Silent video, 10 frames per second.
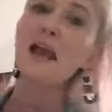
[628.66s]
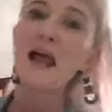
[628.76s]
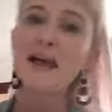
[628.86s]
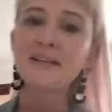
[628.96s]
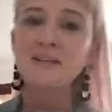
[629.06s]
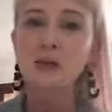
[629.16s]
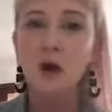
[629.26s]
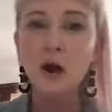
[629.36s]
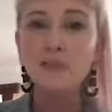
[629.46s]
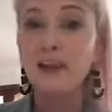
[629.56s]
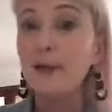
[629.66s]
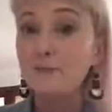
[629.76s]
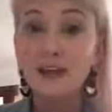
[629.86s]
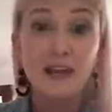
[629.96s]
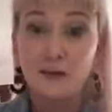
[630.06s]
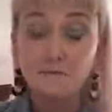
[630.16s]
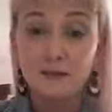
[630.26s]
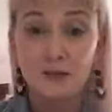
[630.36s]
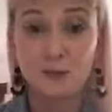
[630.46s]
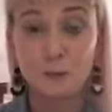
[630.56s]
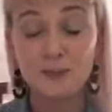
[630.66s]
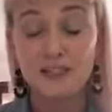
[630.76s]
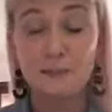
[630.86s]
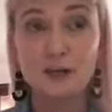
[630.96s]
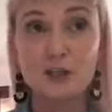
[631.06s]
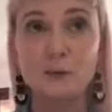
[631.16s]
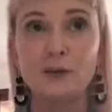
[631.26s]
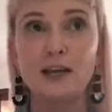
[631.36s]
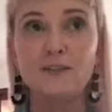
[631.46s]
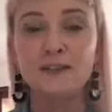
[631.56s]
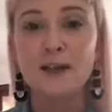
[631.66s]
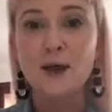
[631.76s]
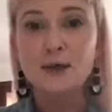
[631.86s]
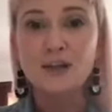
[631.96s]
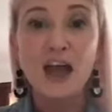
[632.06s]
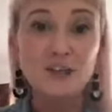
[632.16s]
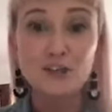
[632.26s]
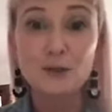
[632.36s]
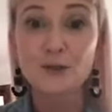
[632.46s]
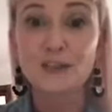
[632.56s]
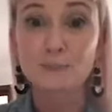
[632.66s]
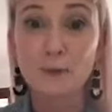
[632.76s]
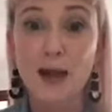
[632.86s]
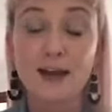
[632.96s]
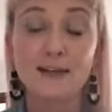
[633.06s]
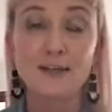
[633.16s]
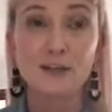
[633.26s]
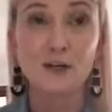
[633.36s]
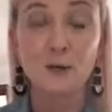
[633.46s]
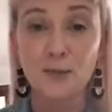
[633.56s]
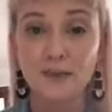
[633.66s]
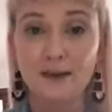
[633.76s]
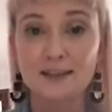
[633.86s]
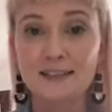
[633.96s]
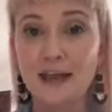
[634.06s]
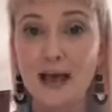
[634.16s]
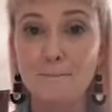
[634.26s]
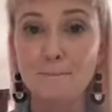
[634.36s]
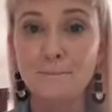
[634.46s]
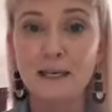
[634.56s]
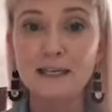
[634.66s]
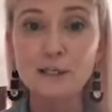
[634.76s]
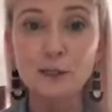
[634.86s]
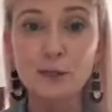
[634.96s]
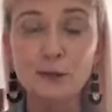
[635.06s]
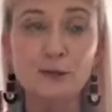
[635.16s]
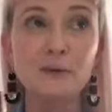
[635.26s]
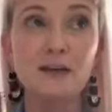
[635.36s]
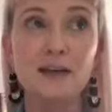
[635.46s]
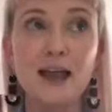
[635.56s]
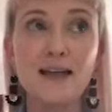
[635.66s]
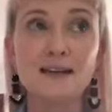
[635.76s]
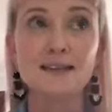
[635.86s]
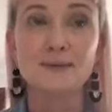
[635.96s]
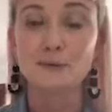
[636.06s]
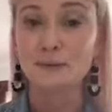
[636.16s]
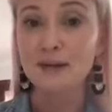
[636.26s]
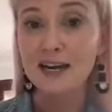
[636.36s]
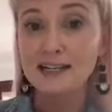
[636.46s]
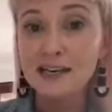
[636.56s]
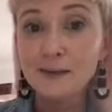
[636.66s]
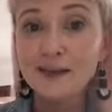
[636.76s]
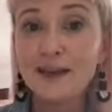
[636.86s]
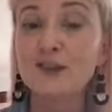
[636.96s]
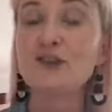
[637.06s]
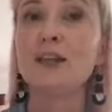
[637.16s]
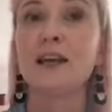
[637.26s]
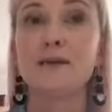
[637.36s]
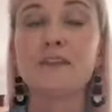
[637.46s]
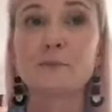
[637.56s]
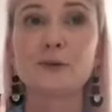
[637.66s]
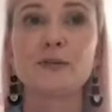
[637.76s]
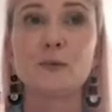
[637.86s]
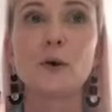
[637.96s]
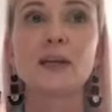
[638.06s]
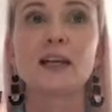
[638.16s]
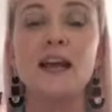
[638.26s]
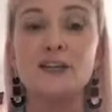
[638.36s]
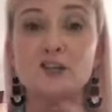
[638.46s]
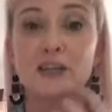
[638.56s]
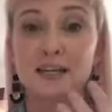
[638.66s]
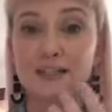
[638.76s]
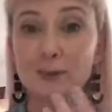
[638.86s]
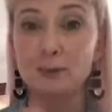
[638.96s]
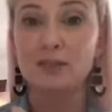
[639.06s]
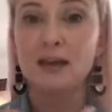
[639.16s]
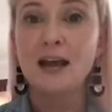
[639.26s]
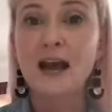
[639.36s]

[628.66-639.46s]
And they love picture books. They're picture book lovers. So I actually took this book out to dinner with us. Linda O'Gorman is also an academic and she loves Bruce Whatley, and she has looked